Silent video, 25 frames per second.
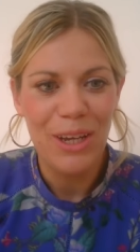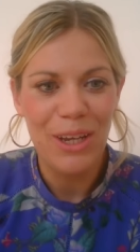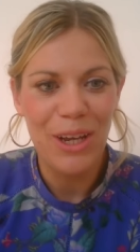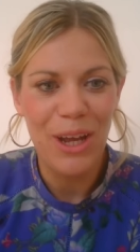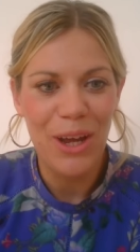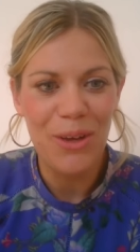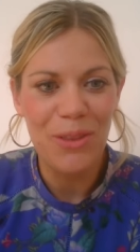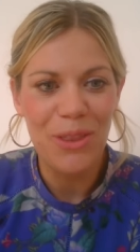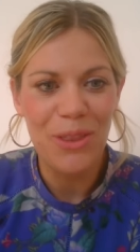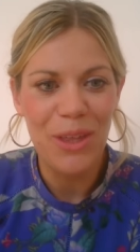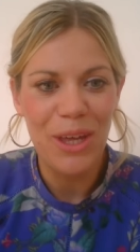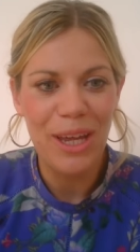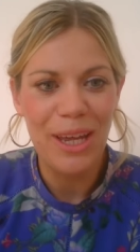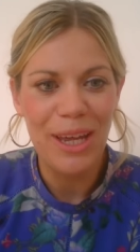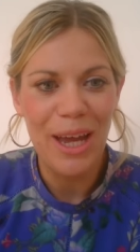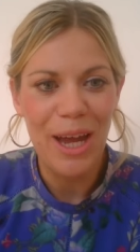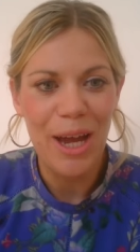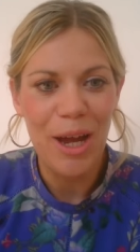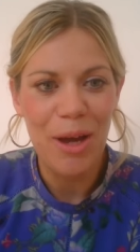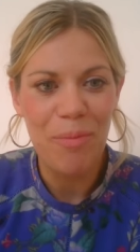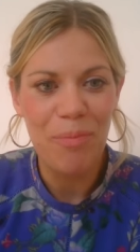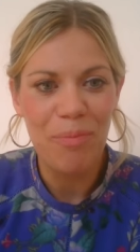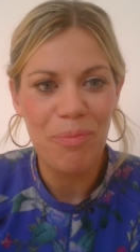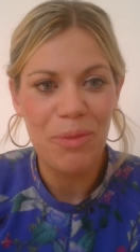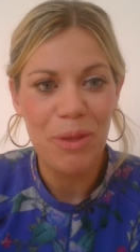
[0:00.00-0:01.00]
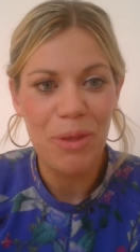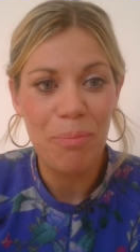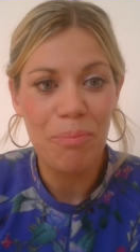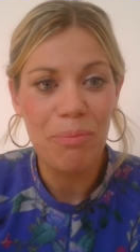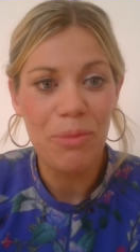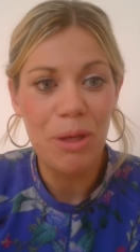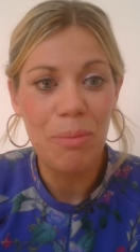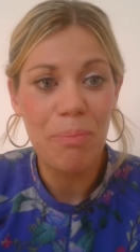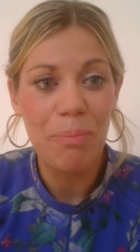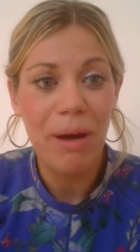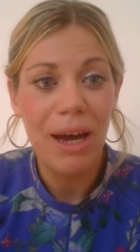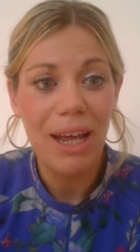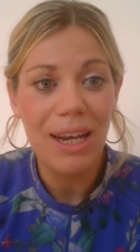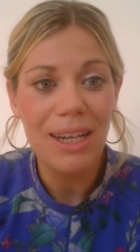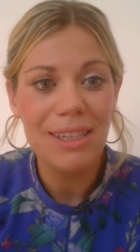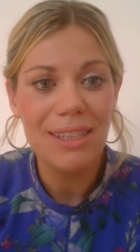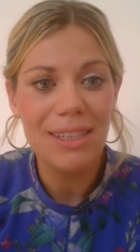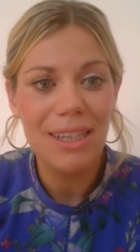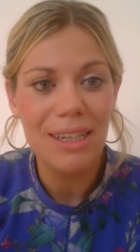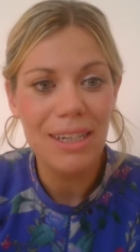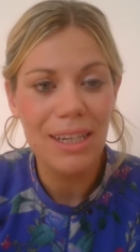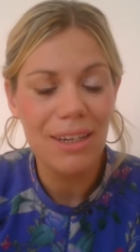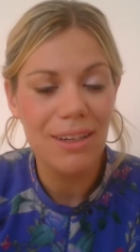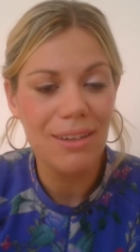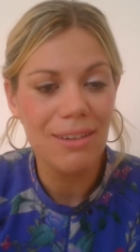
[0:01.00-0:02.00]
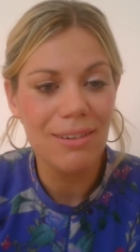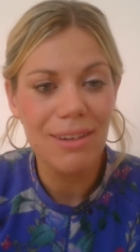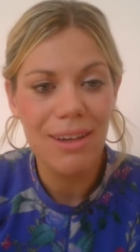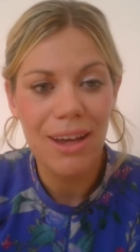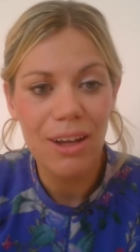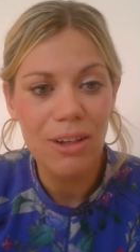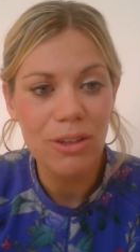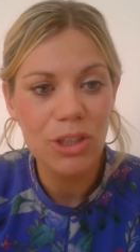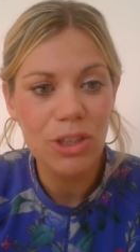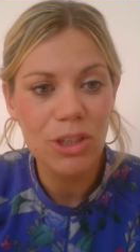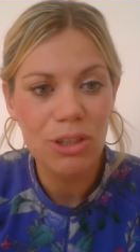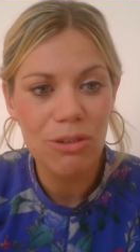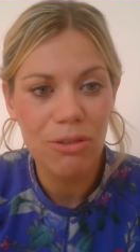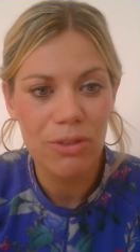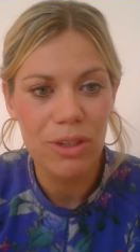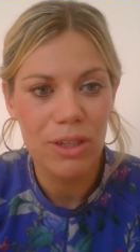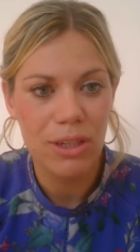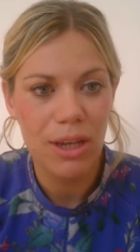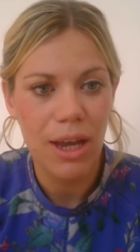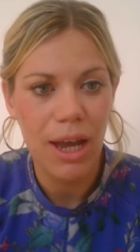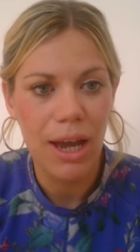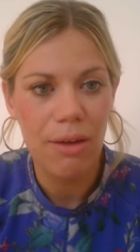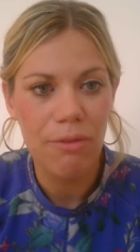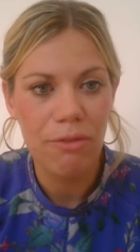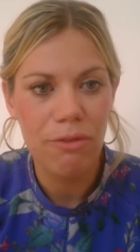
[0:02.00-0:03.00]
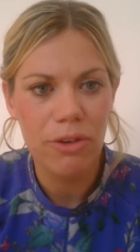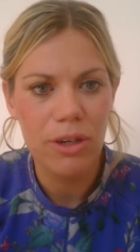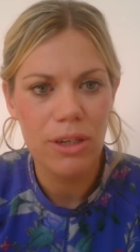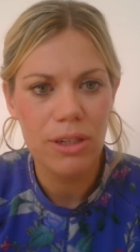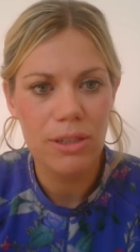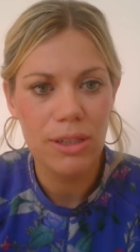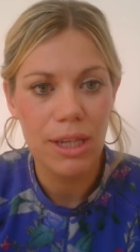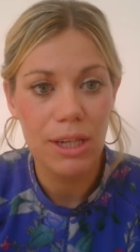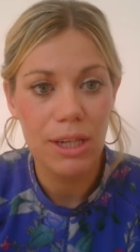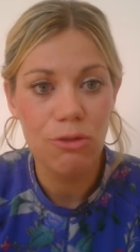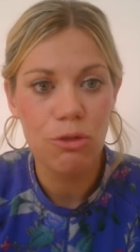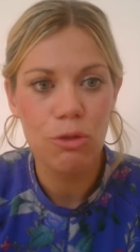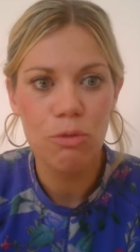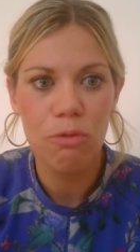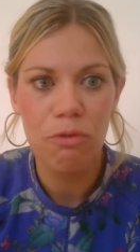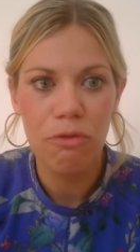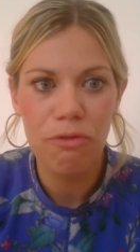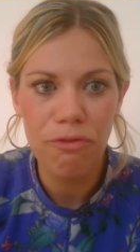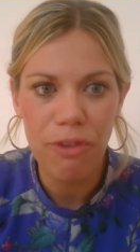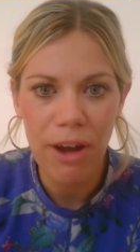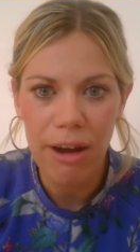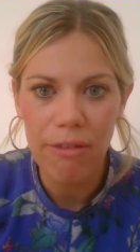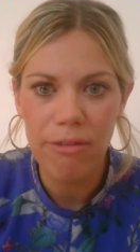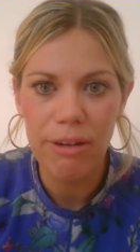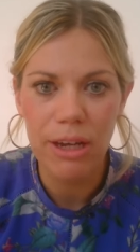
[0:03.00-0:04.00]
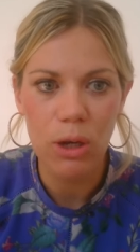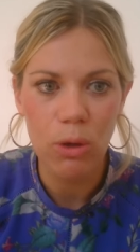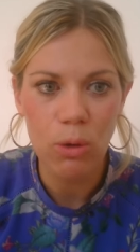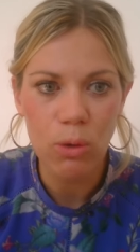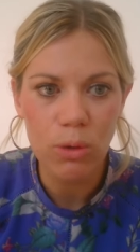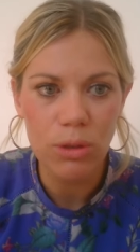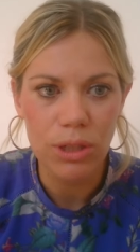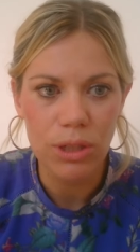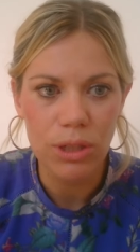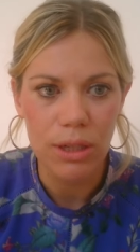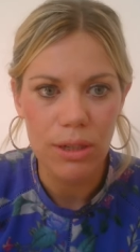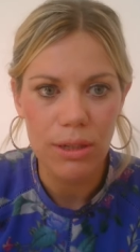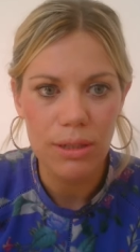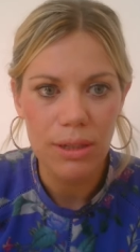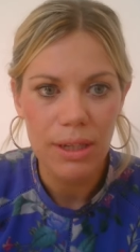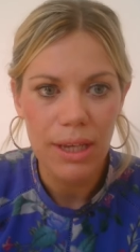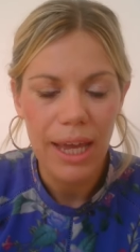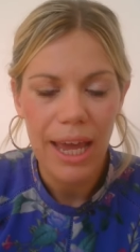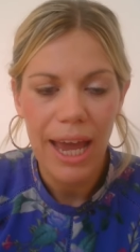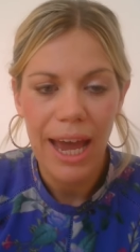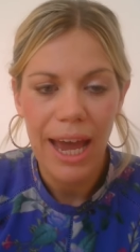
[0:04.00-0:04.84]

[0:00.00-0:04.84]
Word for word: you know, the, um, the, the Palestinian culture of the time, first century, was very ordered,